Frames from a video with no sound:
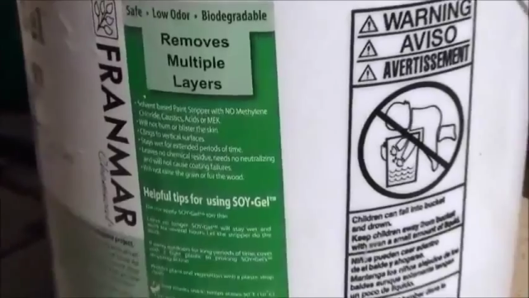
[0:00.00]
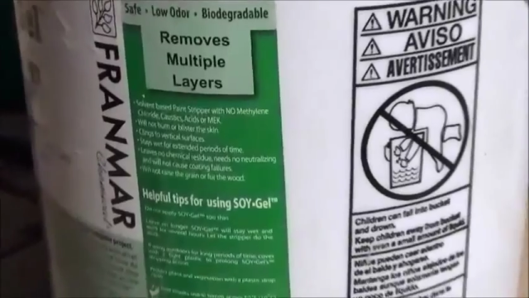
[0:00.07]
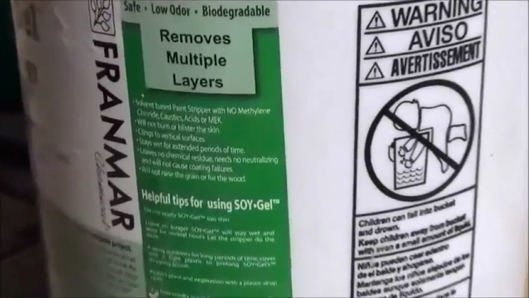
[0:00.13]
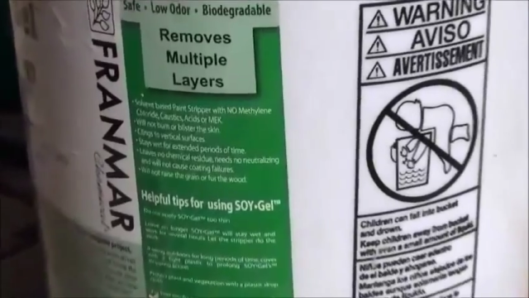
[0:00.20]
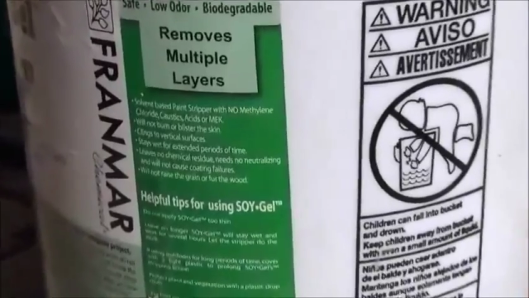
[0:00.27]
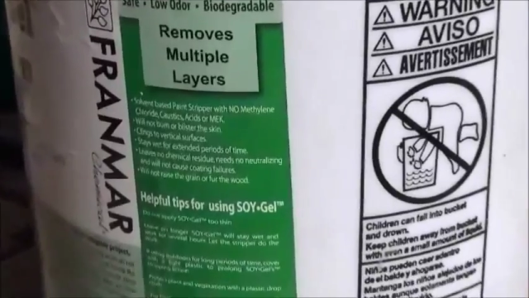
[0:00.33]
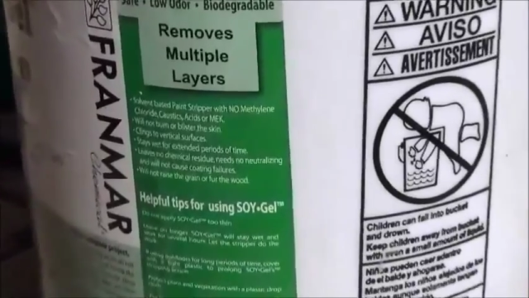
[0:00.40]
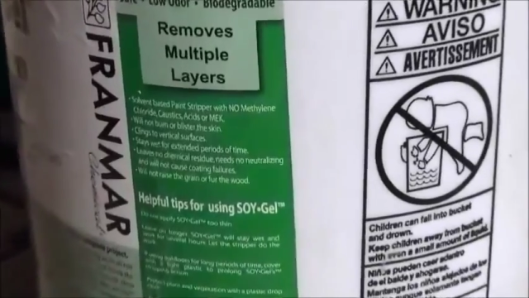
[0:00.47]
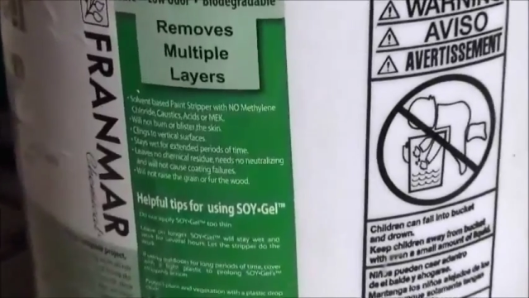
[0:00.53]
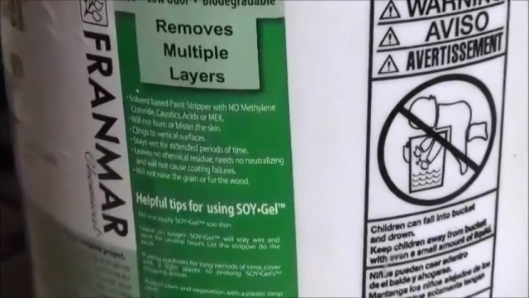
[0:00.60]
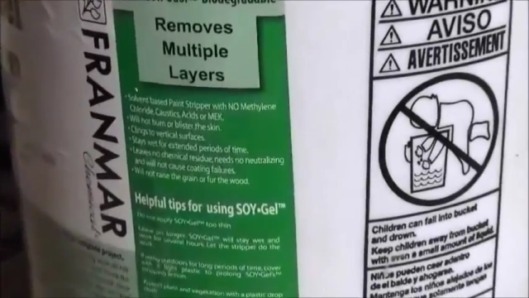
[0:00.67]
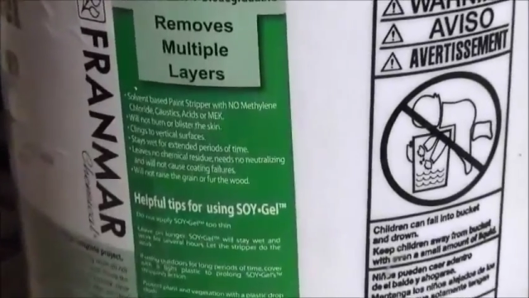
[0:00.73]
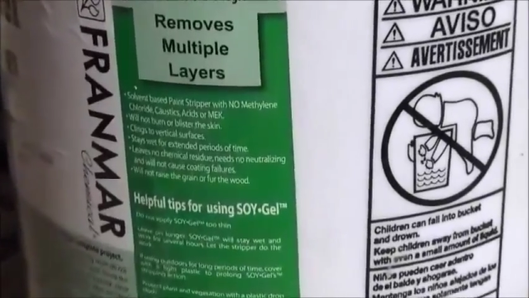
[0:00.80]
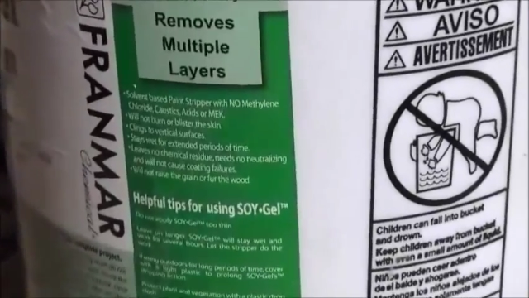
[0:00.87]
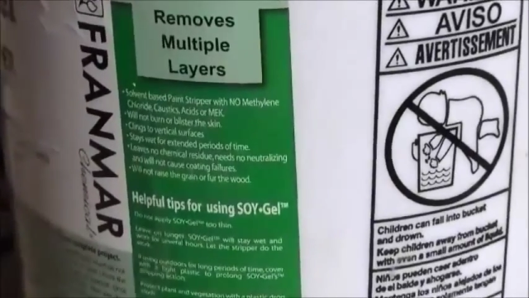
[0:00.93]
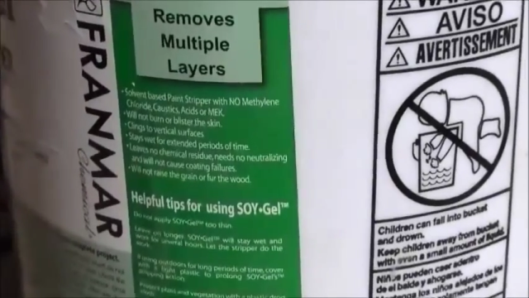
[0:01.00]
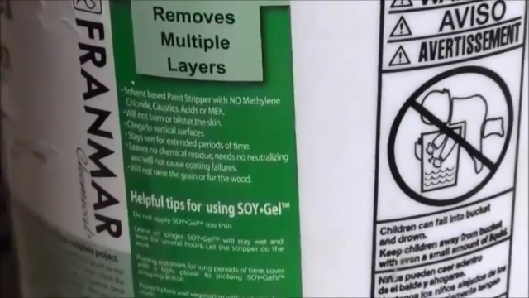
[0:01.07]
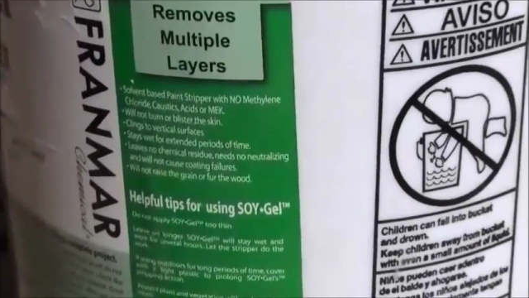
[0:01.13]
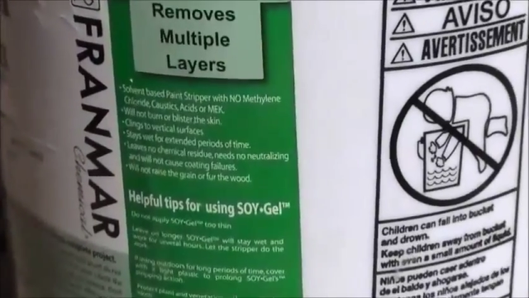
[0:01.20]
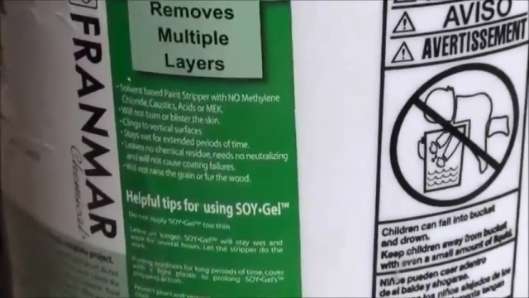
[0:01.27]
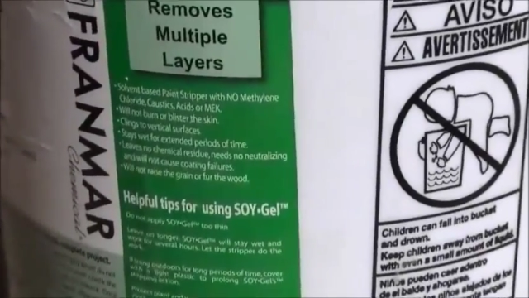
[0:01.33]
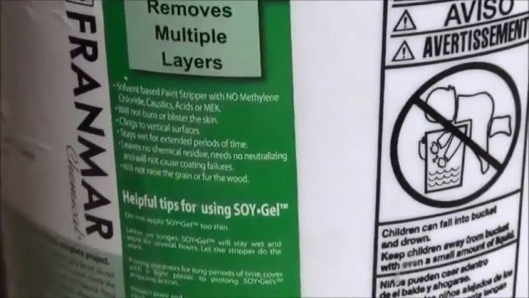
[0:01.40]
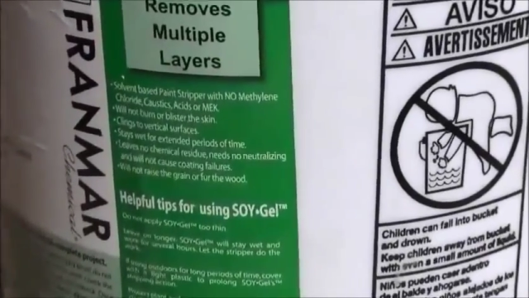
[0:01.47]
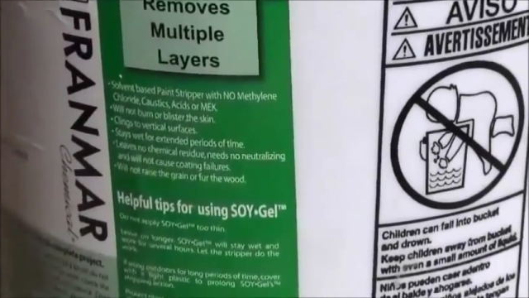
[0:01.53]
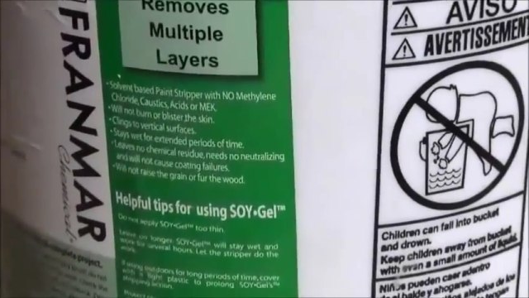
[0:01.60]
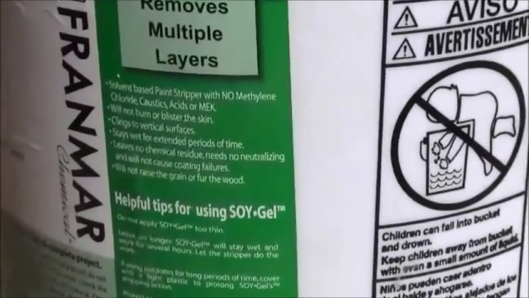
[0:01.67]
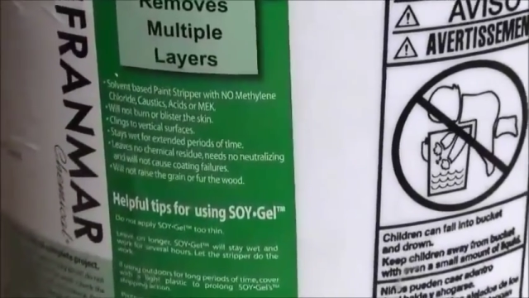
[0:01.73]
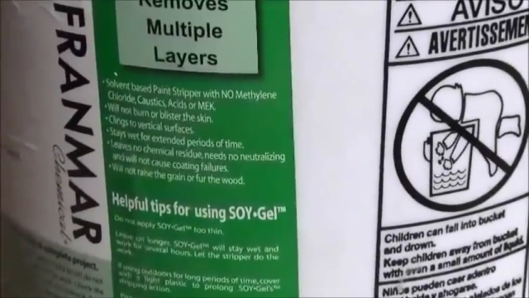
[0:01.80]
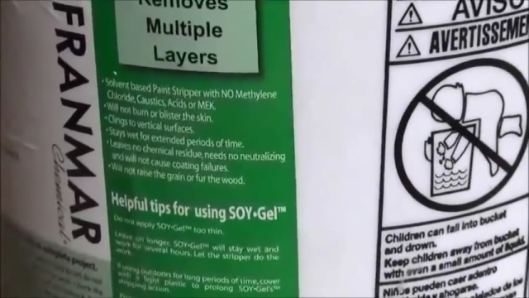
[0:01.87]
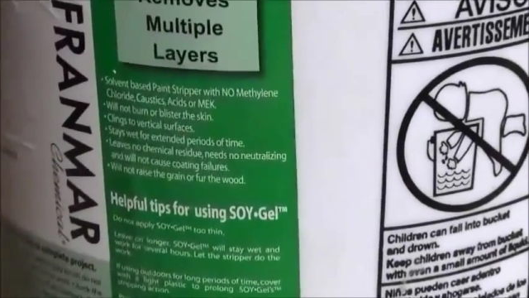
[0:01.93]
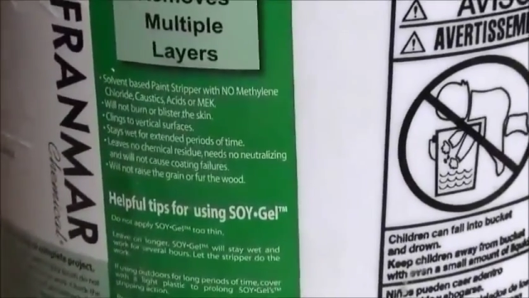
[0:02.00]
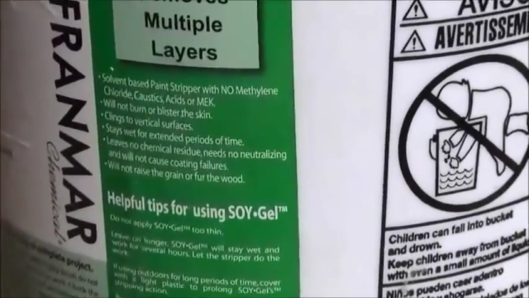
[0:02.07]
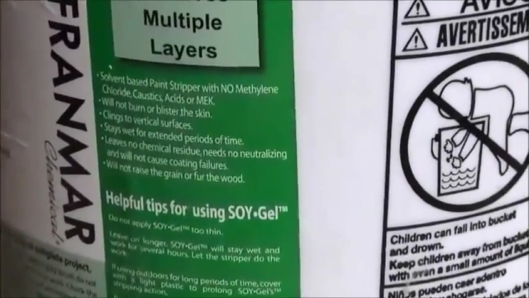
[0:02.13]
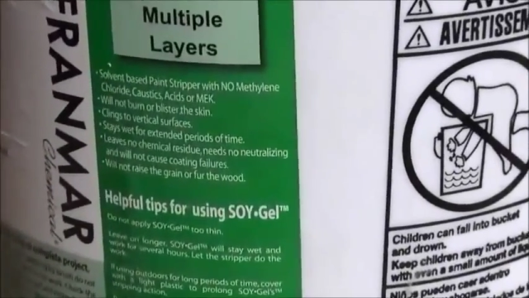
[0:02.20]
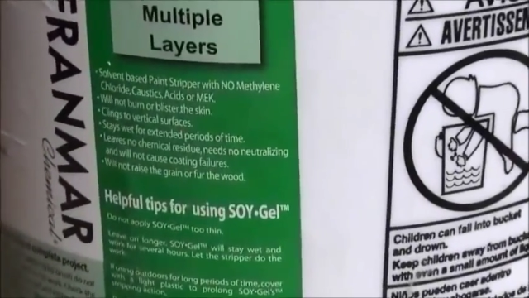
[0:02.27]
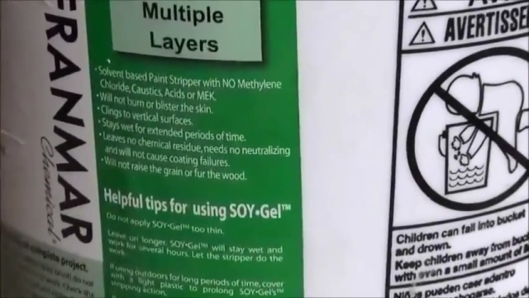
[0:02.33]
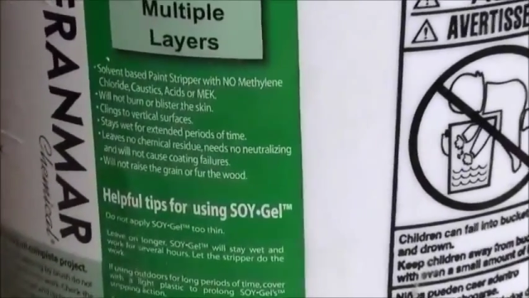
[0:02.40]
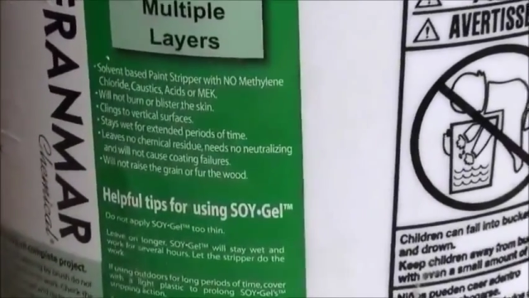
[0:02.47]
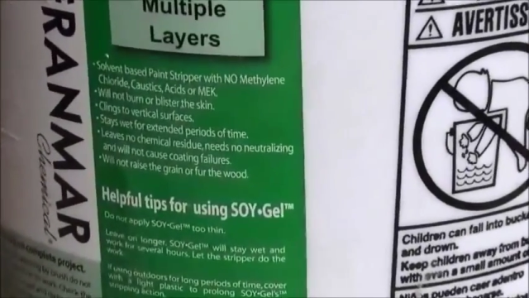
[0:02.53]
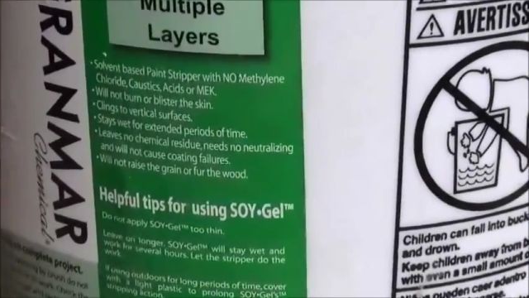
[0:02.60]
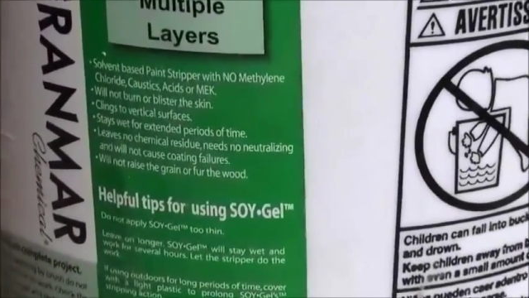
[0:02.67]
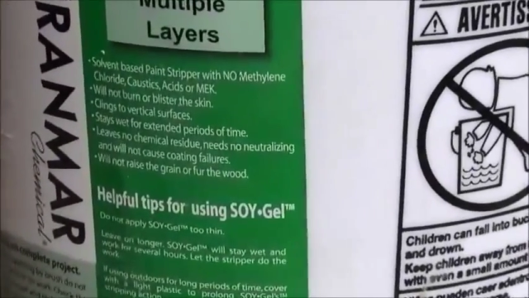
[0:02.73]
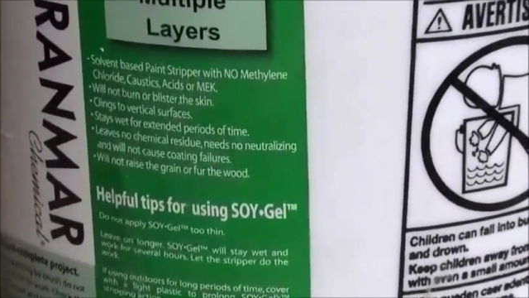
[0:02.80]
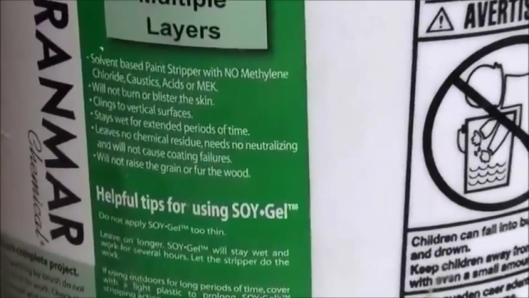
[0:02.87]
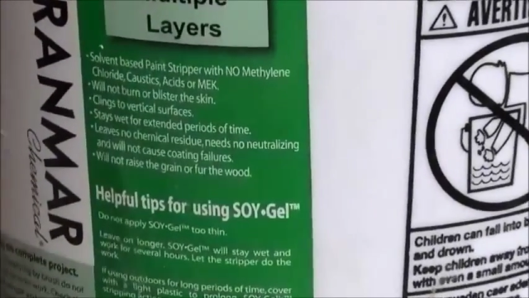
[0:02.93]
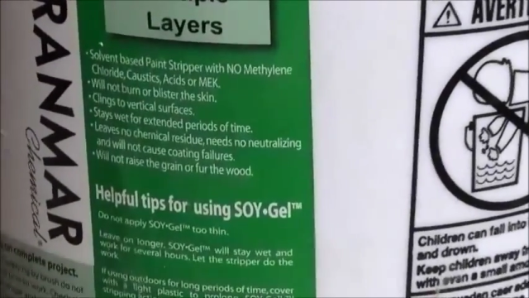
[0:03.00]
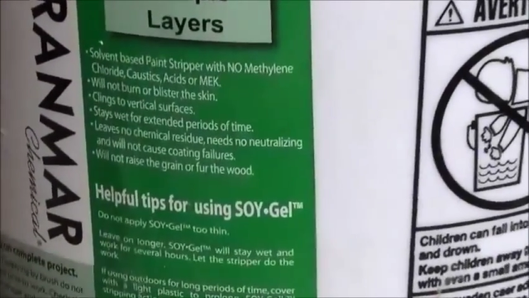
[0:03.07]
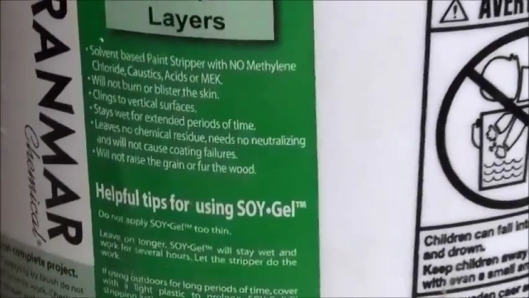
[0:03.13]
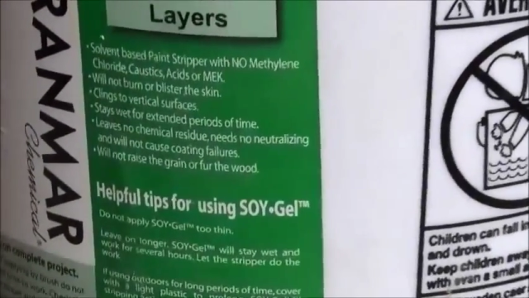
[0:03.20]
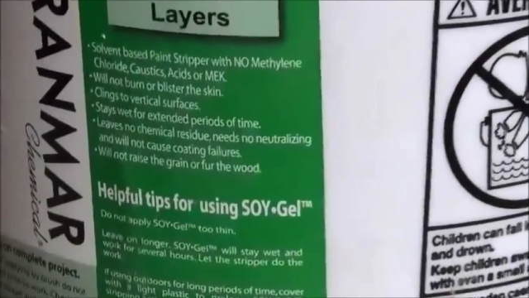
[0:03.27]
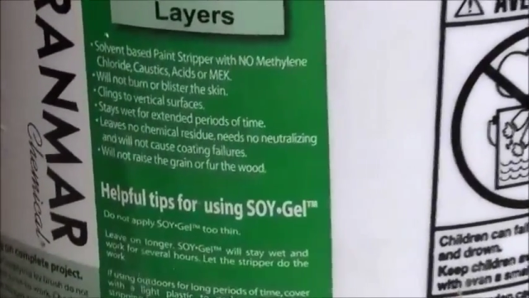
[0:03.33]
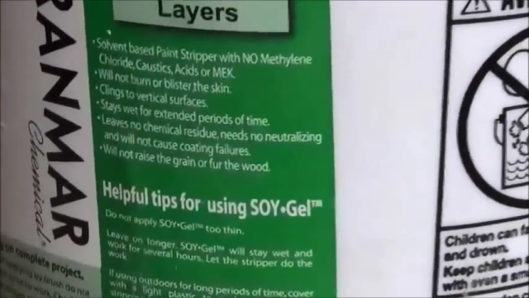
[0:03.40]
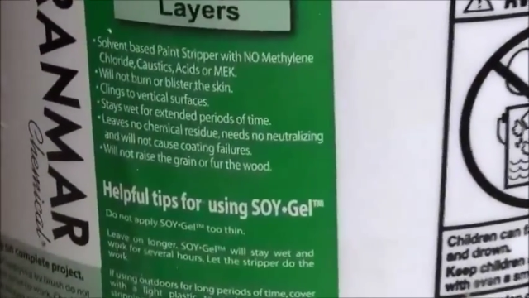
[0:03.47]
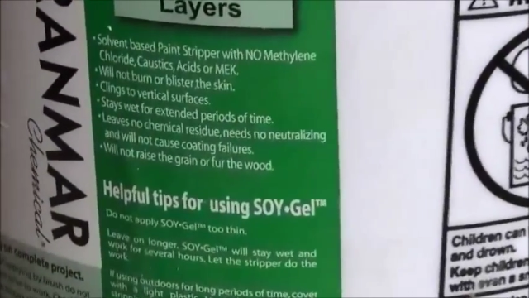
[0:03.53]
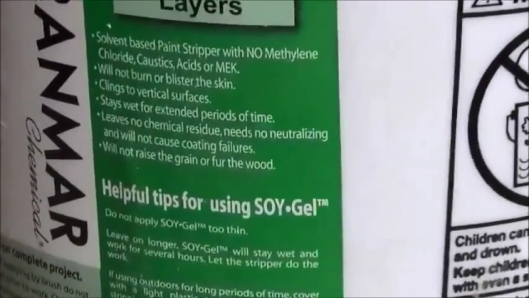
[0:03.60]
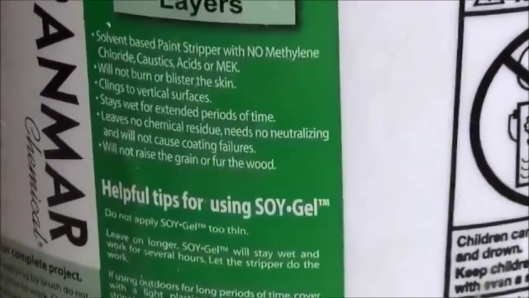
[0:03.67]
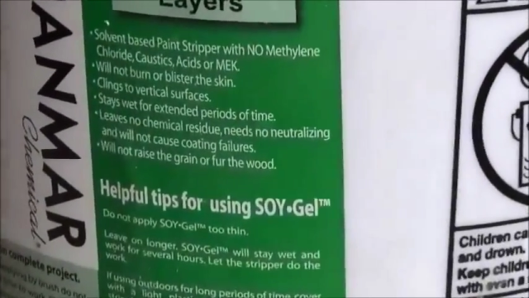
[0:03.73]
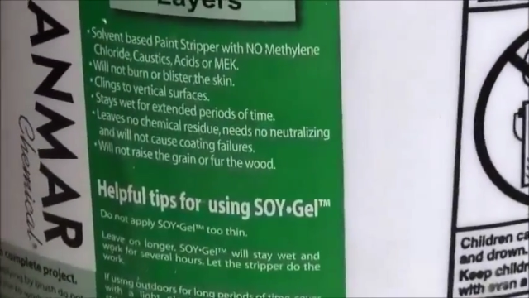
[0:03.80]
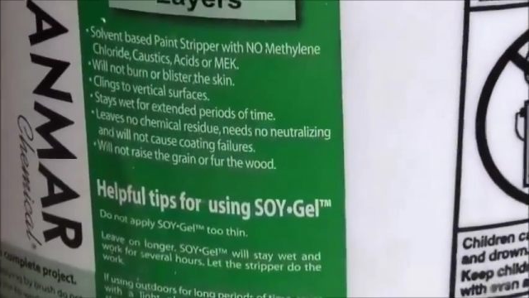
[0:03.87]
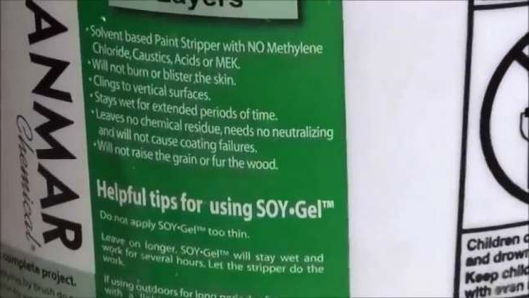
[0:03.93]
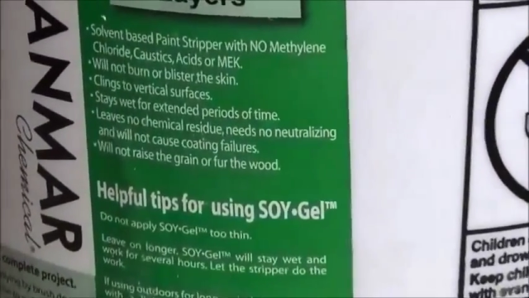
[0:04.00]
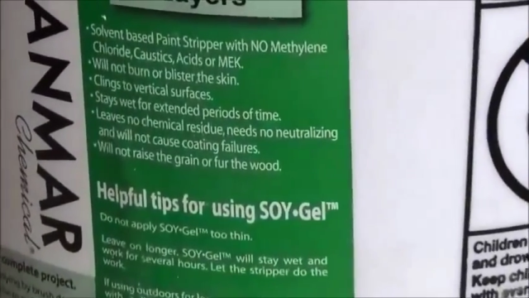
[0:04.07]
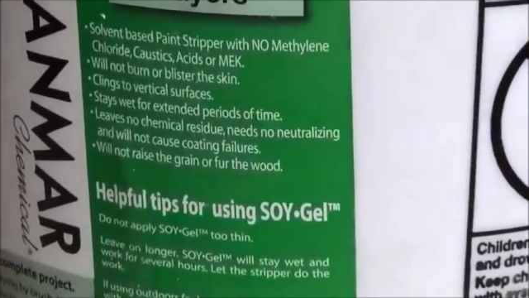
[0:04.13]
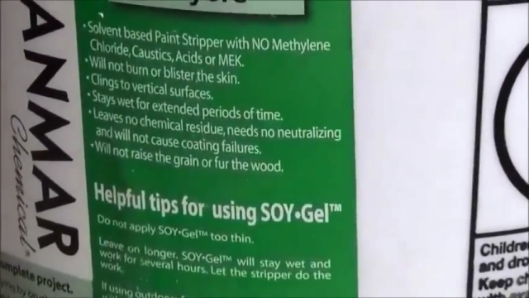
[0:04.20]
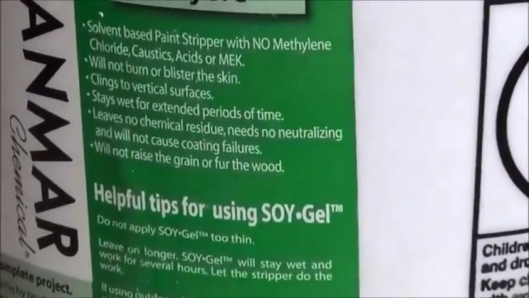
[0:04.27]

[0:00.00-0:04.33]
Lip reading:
(no speaker visible)